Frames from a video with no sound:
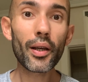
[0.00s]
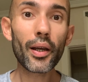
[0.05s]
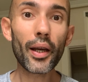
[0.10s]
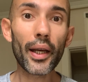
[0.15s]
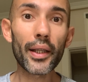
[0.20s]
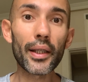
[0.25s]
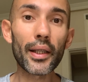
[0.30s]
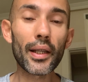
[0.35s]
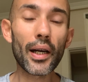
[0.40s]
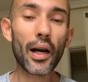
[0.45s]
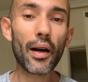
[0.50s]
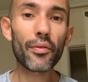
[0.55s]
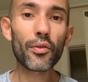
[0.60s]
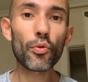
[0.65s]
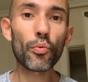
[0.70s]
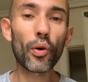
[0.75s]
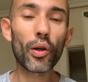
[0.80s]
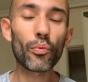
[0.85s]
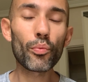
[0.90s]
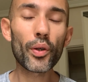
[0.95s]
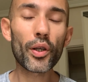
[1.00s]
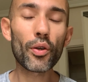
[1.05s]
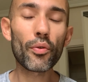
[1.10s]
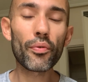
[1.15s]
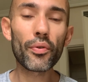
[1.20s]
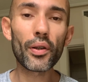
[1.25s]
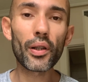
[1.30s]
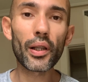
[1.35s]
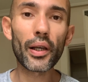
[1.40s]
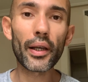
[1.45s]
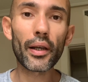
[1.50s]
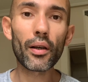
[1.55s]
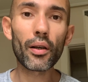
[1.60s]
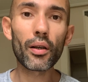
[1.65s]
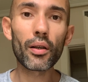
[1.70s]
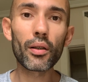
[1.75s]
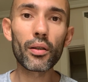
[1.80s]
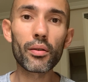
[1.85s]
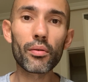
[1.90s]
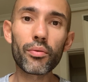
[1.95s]
and then after 1 week you feel like,
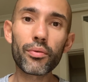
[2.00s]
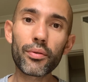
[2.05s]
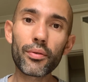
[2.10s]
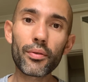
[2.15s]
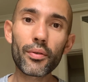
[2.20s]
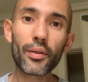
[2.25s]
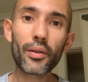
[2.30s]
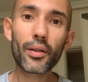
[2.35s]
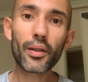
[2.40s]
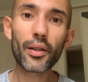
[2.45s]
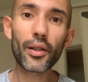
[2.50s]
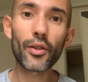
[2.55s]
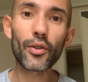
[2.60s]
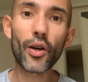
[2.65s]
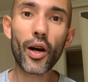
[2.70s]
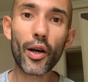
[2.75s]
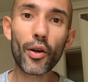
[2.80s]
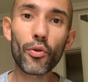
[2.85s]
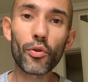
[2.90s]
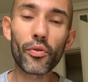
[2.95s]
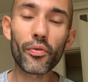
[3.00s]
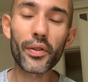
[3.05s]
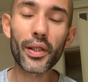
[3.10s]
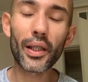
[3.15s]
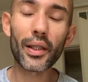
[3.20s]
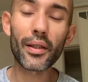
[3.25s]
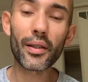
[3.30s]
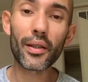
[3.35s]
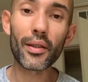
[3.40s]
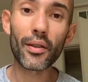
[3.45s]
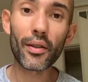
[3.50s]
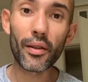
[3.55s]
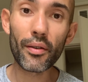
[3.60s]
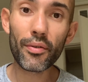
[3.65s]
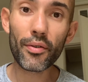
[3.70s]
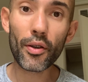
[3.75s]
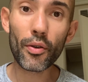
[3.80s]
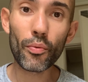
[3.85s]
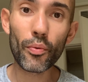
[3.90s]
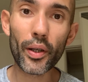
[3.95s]
oh, you know, I could have done it in a
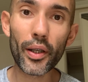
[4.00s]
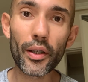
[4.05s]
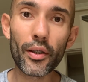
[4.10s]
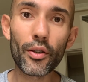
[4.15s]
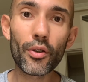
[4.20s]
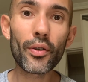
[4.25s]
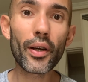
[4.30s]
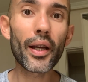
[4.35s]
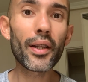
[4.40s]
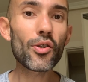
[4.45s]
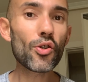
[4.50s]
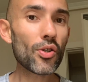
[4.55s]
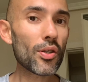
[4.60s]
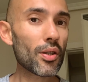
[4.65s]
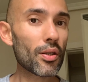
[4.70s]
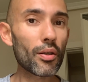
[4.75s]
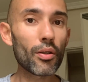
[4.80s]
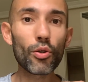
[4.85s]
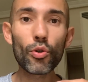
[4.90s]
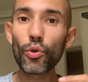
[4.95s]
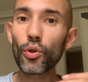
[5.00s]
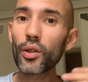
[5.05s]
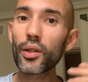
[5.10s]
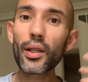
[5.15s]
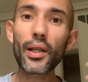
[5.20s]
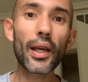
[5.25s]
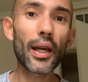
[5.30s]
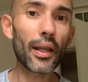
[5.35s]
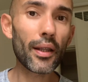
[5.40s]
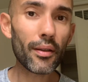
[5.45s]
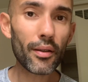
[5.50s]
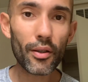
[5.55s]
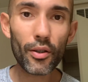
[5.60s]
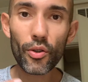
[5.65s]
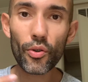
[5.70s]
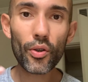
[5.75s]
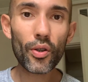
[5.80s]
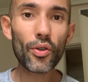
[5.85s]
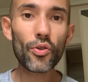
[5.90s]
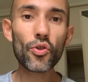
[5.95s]
different way, you know. And just do it again, you
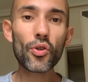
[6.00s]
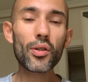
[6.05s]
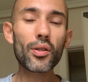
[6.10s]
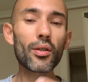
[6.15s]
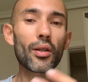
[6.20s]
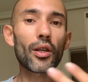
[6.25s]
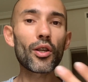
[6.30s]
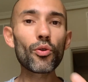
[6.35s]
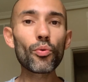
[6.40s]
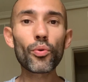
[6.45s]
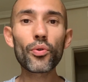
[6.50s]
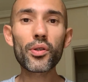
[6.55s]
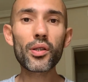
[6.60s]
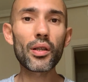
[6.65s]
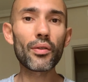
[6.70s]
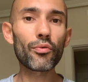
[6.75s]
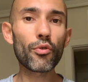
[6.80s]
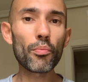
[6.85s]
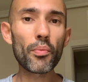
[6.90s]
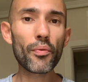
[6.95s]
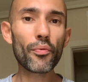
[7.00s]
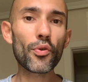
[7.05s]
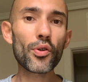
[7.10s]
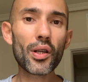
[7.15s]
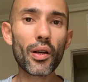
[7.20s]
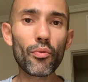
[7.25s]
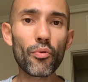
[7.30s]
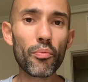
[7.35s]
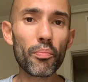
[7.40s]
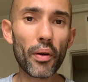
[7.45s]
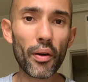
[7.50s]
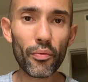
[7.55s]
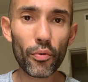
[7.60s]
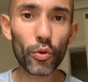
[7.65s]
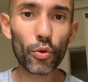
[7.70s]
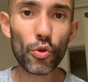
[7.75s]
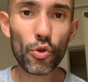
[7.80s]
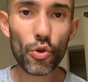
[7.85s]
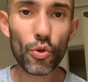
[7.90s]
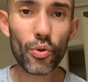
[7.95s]
know, and just you will see. For me, for example, with my
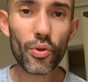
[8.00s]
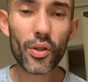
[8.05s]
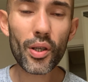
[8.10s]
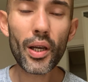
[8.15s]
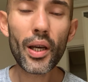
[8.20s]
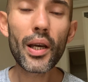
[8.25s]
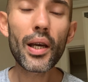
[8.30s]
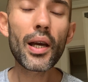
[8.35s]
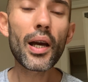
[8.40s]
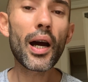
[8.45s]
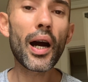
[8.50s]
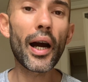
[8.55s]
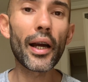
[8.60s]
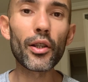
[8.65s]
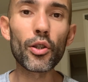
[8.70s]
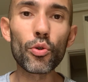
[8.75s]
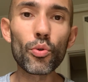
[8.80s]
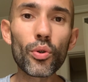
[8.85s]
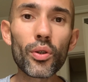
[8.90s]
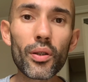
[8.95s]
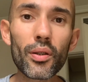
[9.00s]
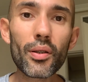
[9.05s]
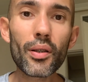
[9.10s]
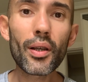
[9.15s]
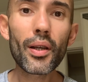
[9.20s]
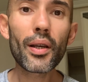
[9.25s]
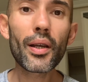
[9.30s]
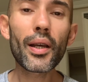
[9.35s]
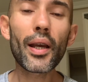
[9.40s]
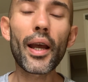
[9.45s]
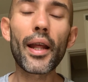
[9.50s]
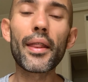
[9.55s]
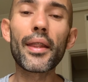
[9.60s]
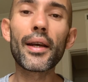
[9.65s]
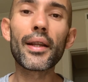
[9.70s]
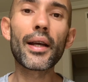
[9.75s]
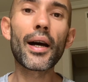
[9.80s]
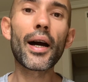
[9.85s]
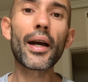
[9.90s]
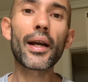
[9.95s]
photo shoots, I do it, and
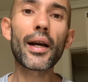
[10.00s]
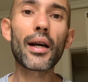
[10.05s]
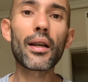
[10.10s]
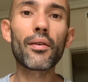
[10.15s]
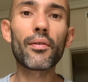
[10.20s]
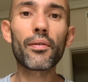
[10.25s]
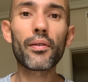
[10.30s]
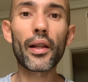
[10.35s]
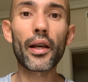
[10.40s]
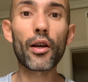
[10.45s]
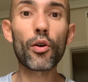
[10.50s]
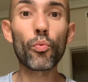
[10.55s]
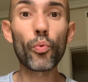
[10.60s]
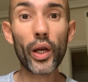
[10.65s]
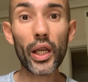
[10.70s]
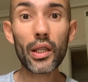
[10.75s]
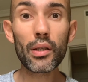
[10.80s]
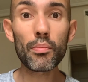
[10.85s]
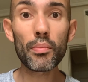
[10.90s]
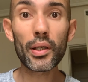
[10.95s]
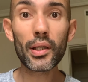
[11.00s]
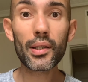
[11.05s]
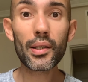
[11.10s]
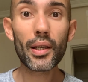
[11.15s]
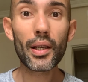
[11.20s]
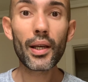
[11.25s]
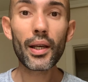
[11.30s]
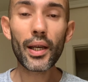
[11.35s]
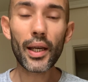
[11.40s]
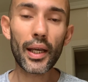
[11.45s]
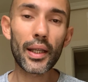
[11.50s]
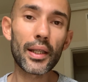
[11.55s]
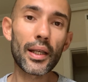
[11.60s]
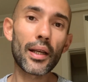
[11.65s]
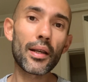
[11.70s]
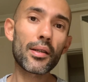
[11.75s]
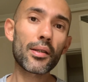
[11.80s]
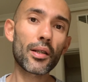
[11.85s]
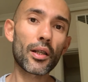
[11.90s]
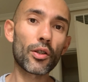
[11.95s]
then I kind of like wait a bit, and then
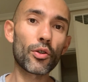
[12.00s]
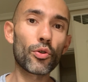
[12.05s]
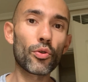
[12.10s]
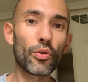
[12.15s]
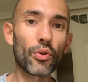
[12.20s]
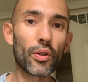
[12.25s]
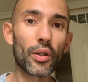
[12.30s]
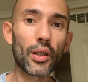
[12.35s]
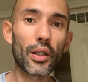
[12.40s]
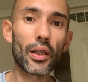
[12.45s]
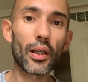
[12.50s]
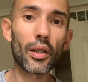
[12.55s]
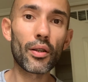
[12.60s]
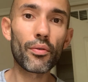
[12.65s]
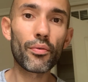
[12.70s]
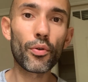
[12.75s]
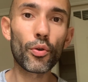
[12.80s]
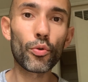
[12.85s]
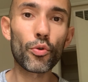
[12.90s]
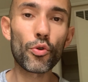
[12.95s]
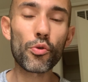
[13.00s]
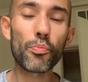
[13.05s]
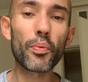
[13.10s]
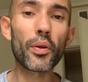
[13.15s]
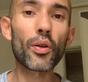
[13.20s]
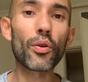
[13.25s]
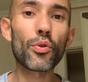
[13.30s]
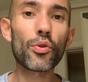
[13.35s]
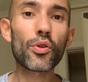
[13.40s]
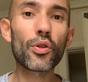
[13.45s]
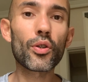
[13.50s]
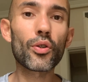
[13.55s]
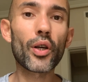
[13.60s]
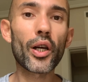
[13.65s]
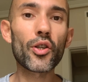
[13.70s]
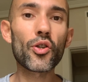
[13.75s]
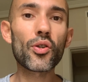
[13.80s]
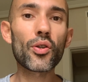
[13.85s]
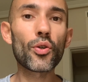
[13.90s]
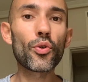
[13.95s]
I start doing the photos, because, you know,
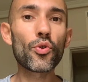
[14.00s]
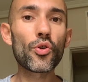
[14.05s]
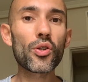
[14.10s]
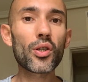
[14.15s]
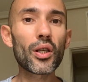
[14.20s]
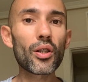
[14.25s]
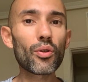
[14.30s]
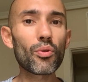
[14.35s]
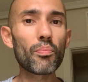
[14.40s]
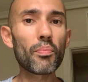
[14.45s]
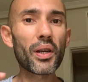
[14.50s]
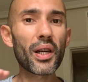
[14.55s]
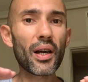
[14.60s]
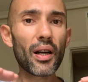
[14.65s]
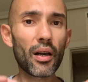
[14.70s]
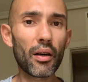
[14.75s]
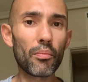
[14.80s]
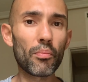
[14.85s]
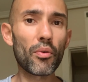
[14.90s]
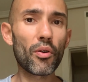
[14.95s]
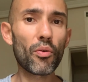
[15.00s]
you just need to be calm